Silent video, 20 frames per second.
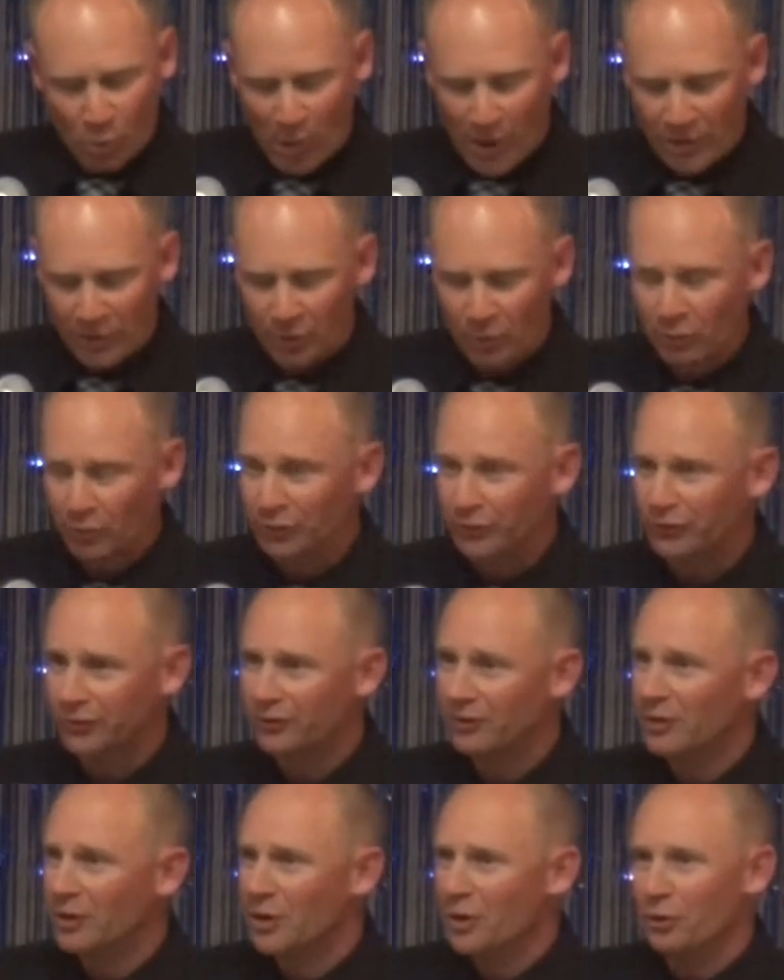Whether it
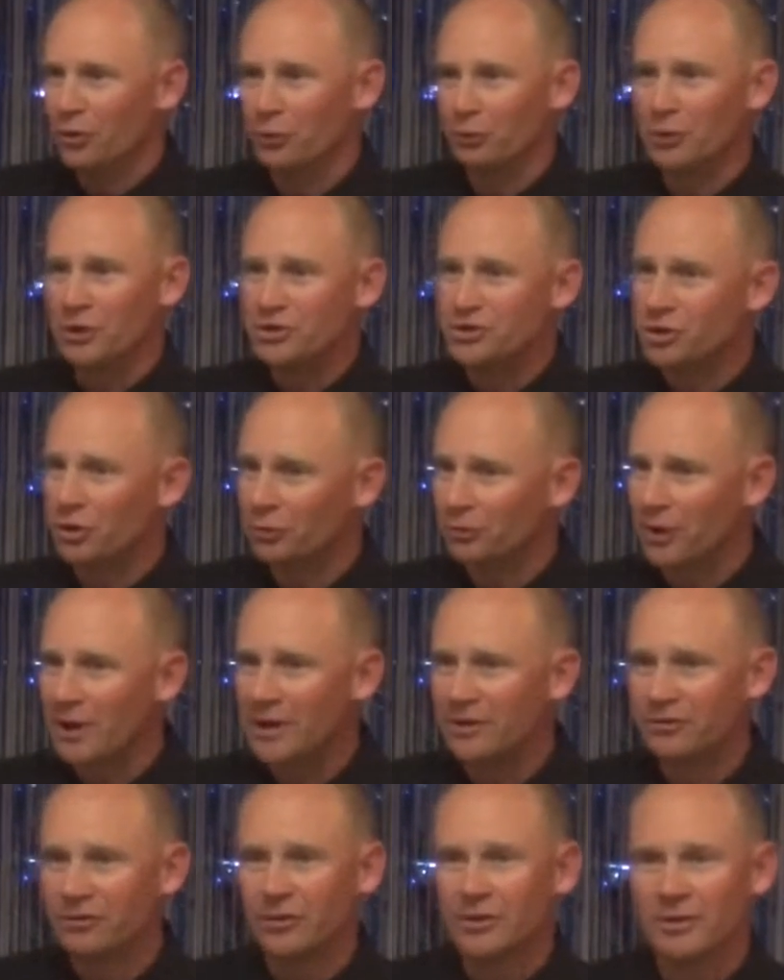was the regional
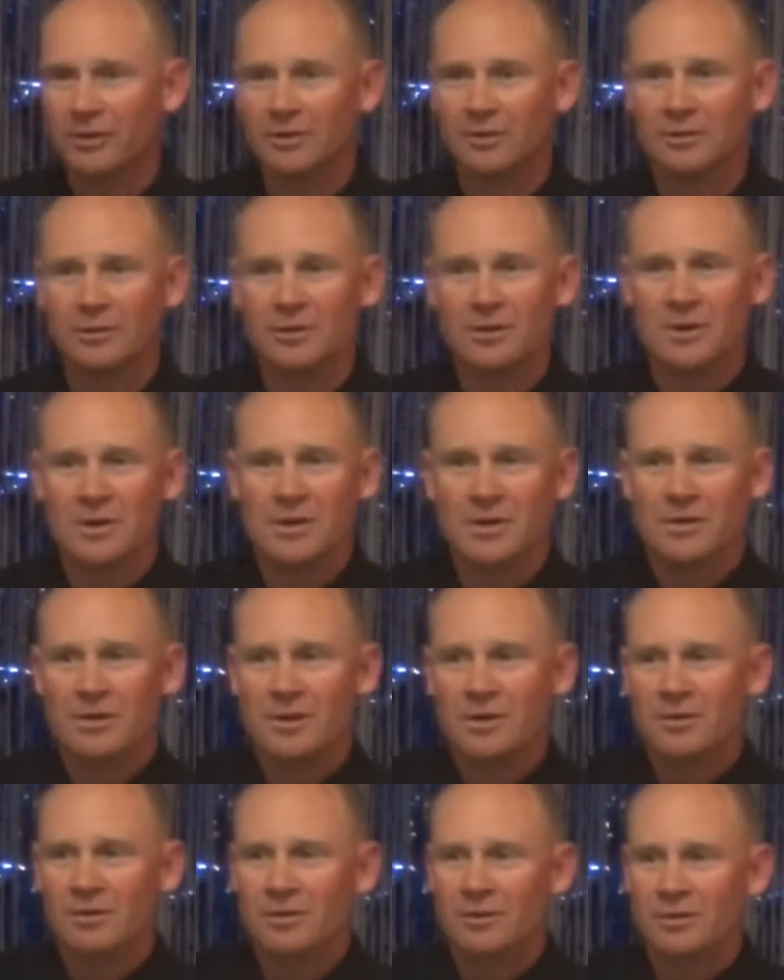race
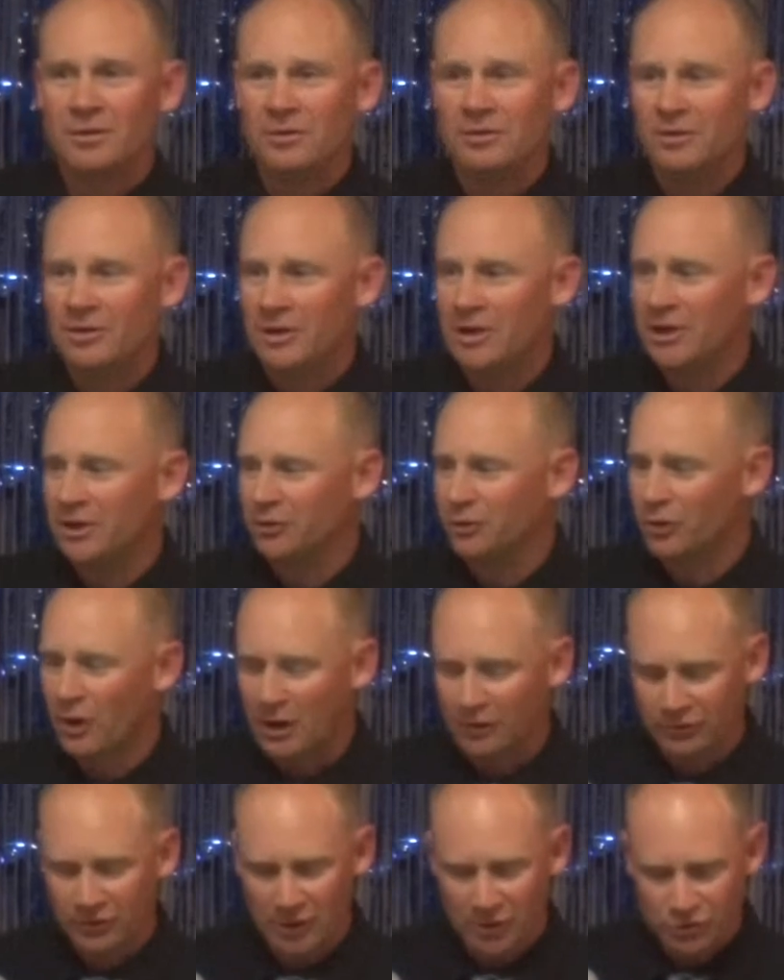in
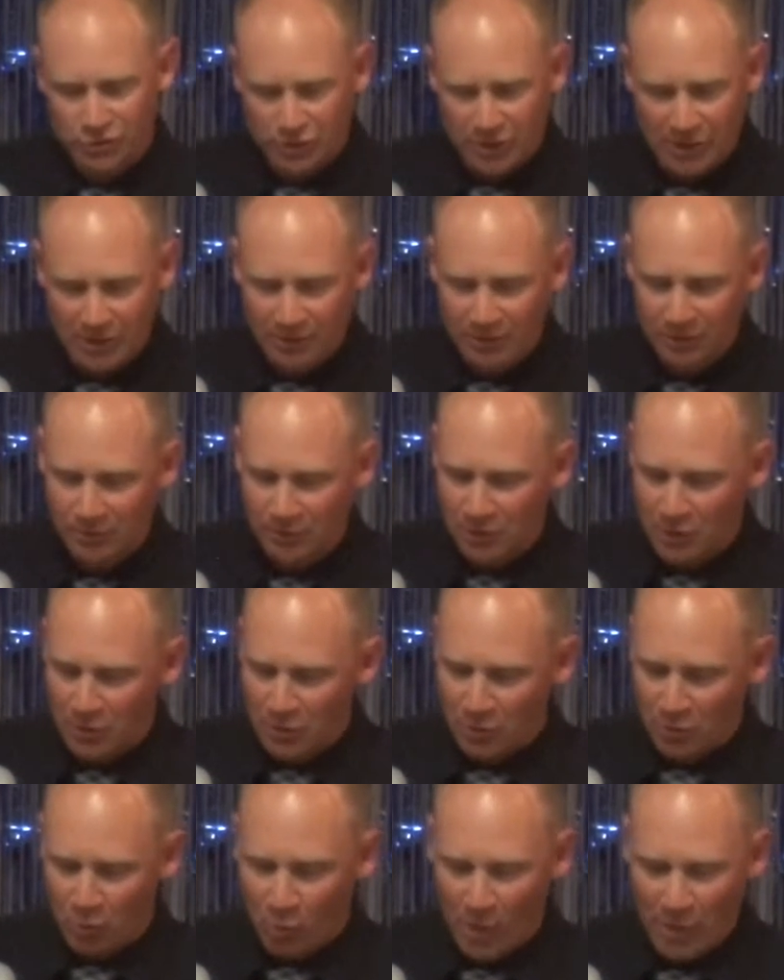cross country,
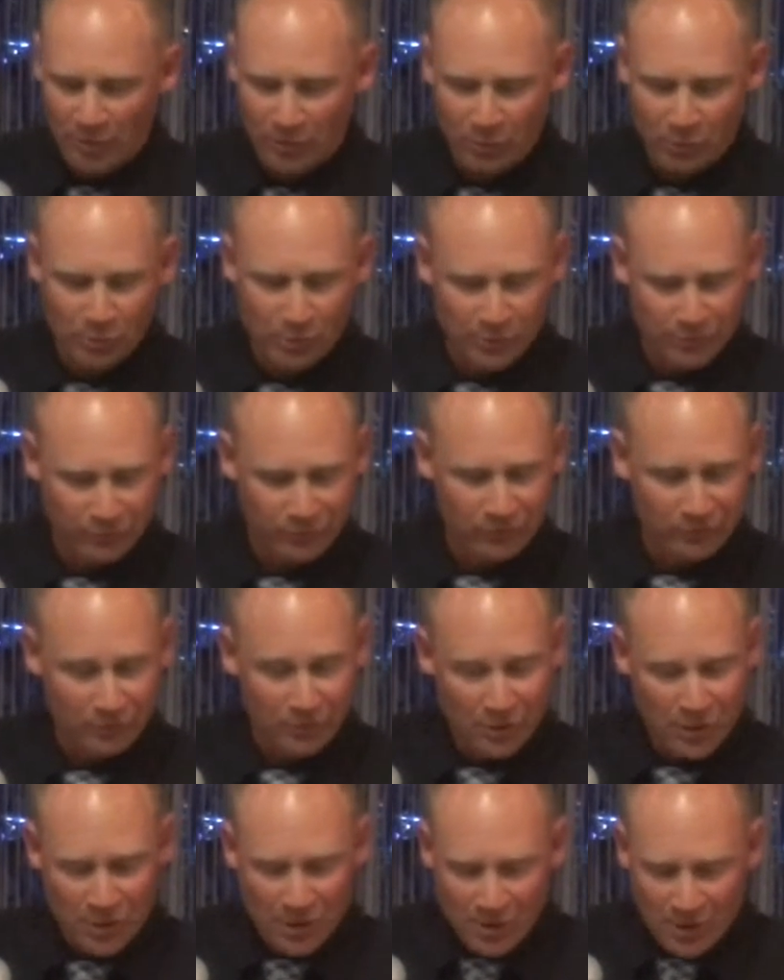whether it
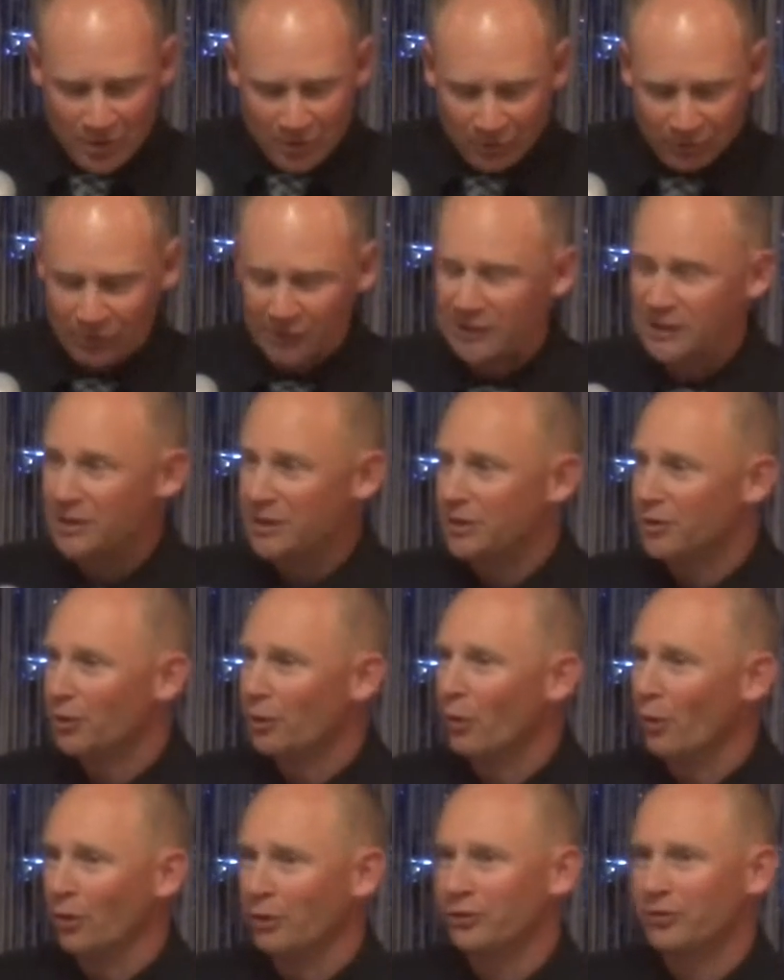was
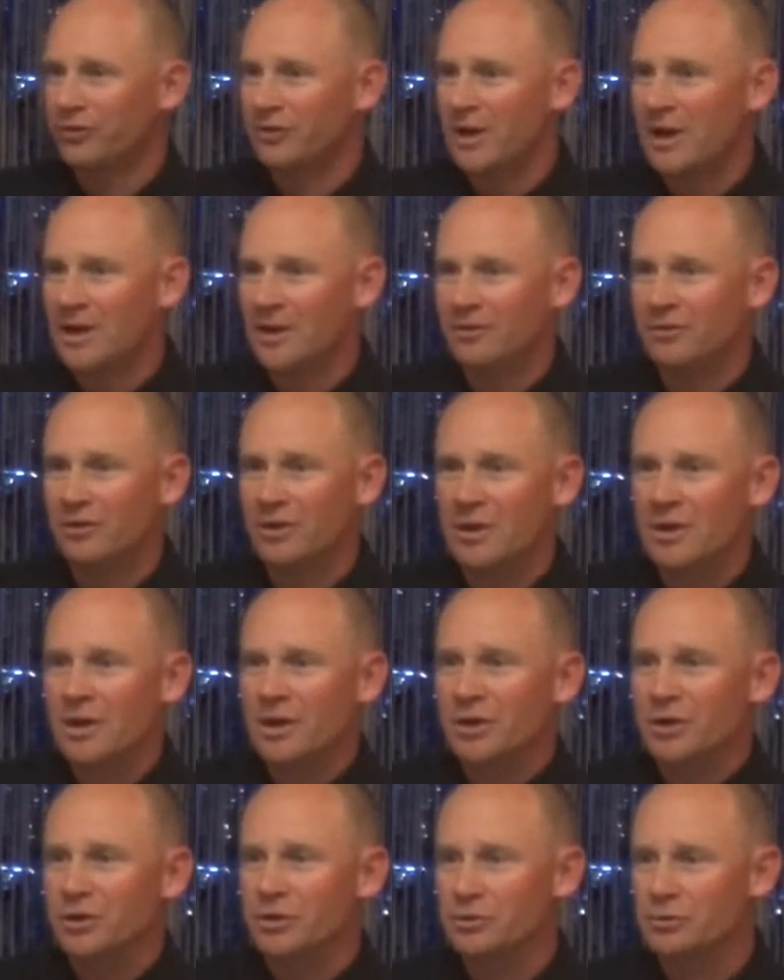league or state,
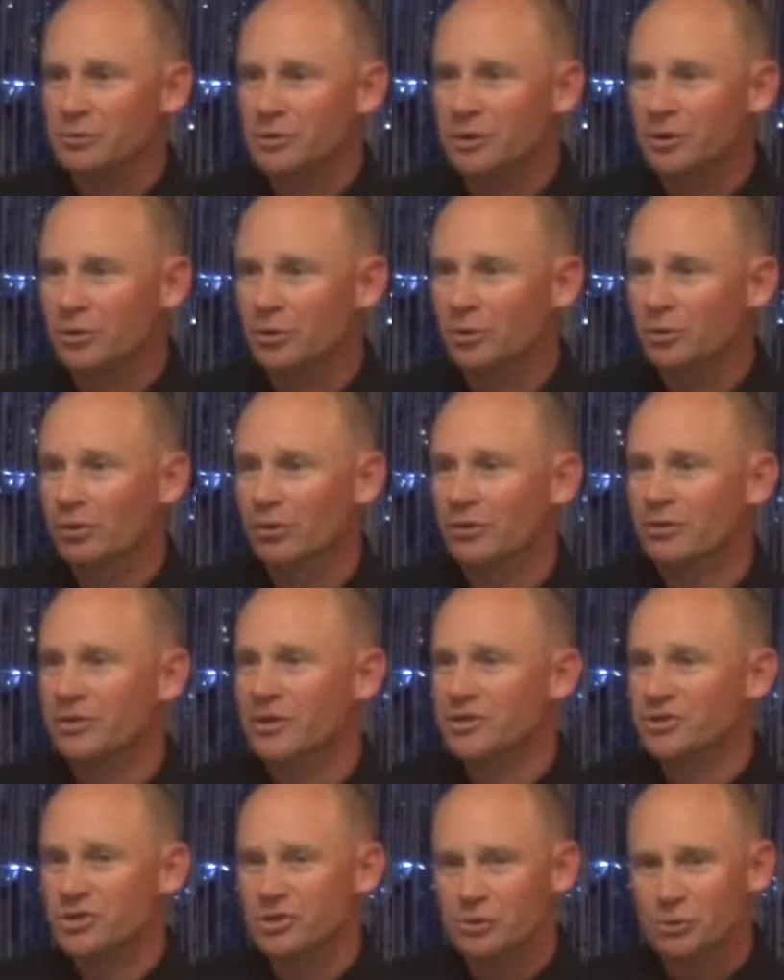you knew
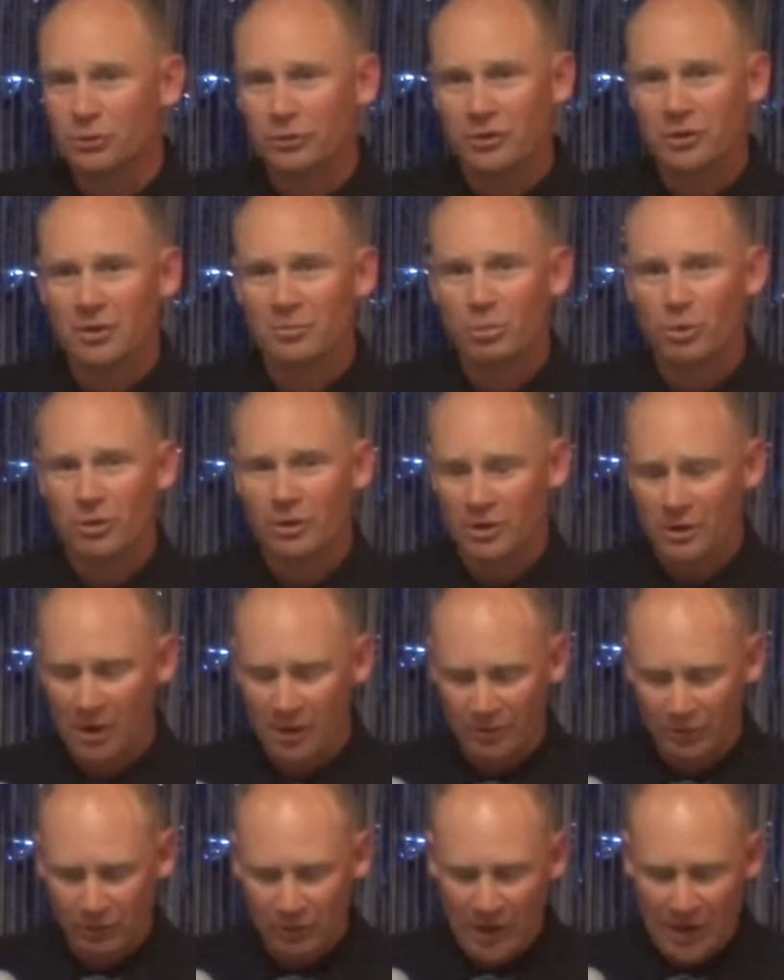that she was going to put it
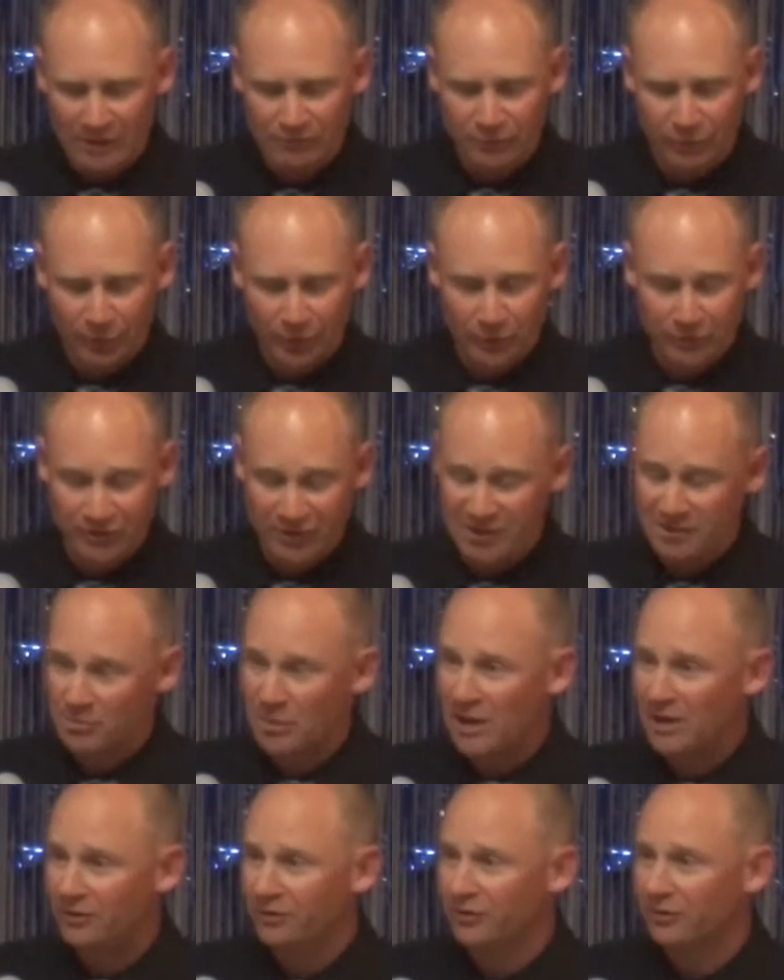on the line for her
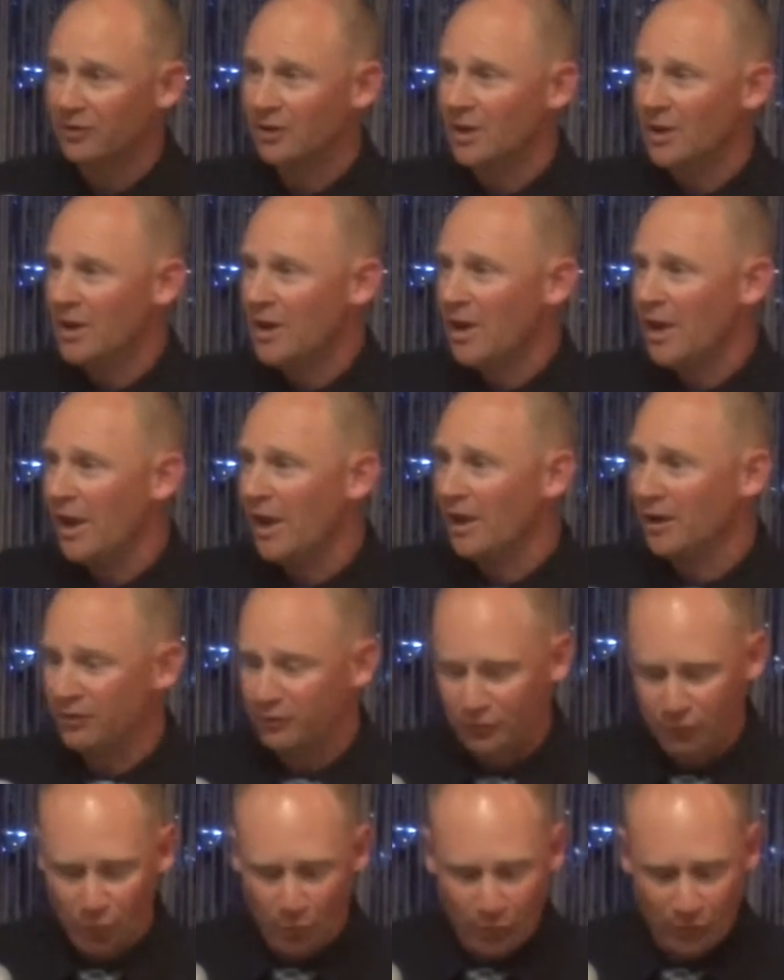teammates
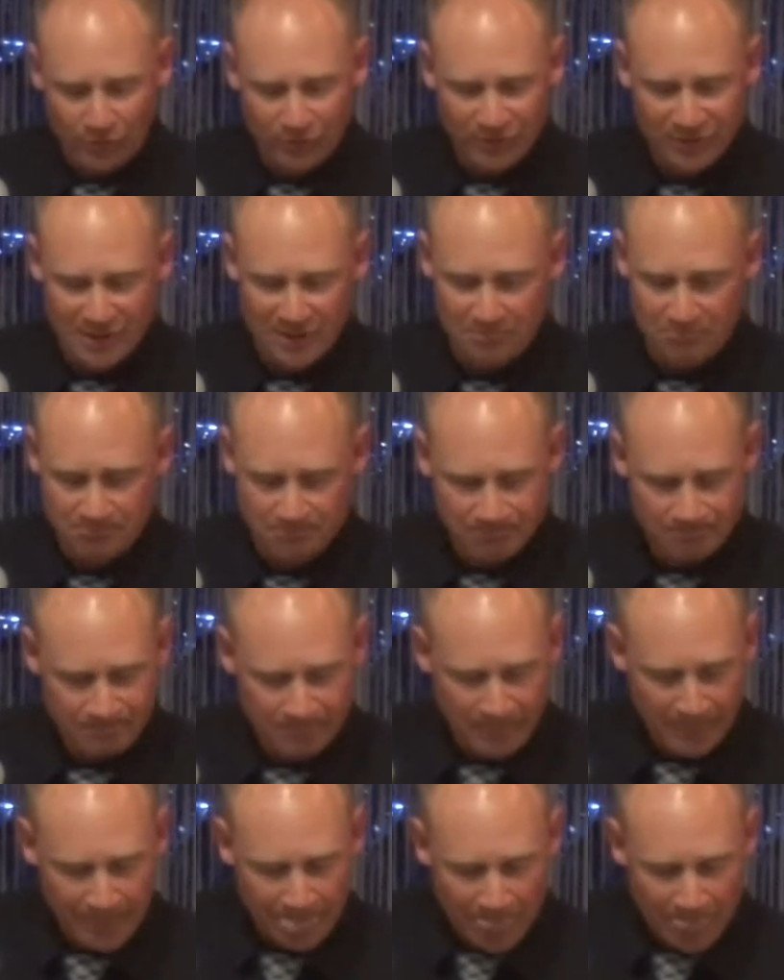and for her team.